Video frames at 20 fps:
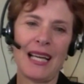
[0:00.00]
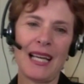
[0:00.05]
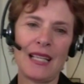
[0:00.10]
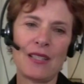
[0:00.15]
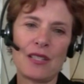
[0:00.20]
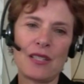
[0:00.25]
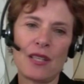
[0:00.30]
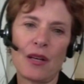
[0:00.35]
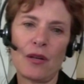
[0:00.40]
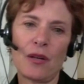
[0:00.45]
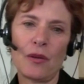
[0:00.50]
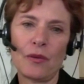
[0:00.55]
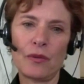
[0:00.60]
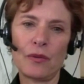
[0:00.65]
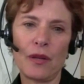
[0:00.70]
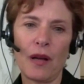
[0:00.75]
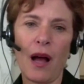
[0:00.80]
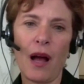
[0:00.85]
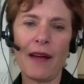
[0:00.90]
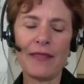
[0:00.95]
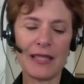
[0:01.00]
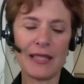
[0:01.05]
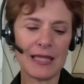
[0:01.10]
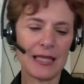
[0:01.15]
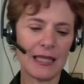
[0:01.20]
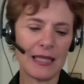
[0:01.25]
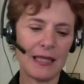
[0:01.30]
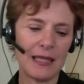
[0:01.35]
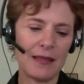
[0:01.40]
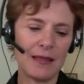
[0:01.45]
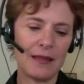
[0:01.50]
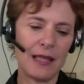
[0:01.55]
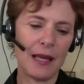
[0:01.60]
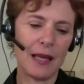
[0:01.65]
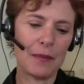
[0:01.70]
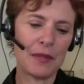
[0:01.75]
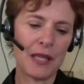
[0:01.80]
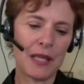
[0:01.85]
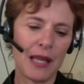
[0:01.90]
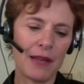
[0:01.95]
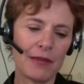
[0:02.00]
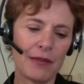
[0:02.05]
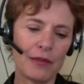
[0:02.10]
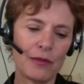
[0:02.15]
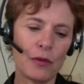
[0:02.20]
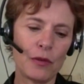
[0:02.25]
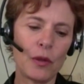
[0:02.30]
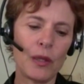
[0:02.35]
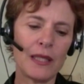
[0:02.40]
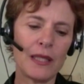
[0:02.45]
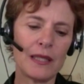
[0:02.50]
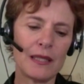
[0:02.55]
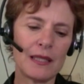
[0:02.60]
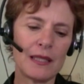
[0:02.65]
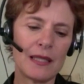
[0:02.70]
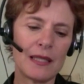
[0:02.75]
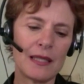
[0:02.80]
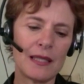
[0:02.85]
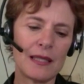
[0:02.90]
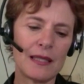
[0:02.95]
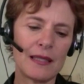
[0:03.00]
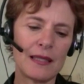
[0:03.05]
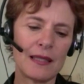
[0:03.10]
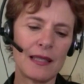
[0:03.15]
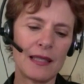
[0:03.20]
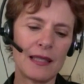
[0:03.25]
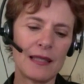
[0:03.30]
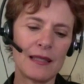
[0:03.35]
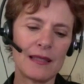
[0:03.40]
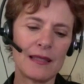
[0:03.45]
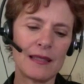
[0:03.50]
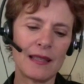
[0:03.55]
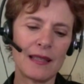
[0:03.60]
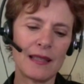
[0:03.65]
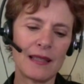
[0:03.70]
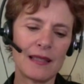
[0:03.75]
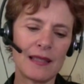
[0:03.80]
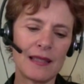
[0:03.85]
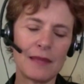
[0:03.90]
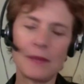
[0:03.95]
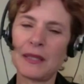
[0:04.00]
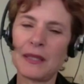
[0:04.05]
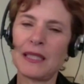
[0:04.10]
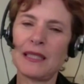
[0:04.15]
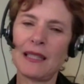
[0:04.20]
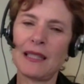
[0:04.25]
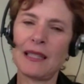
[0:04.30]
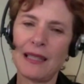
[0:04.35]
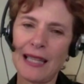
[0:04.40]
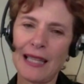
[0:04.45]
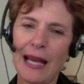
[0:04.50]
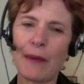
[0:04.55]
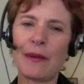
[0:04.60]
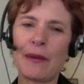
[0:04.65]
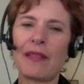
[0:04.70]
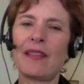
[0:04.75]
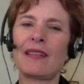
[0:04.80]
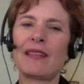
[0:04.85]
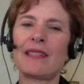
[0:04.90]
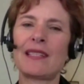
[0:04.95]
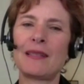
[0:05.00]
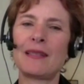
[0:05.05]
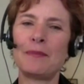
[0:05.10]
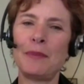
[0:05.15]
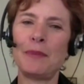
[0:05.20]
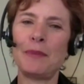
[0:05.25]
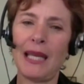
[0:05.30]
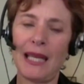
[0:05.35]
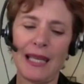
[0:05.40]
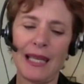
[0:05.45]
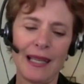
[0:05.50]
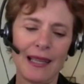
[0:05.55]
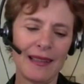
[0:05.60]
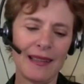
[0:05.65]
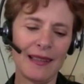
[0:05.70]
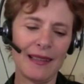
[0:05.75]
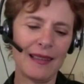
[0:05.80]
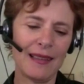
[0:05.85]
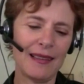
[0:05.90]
And so, obviously, the upside of avoidance is simply allowing things to be,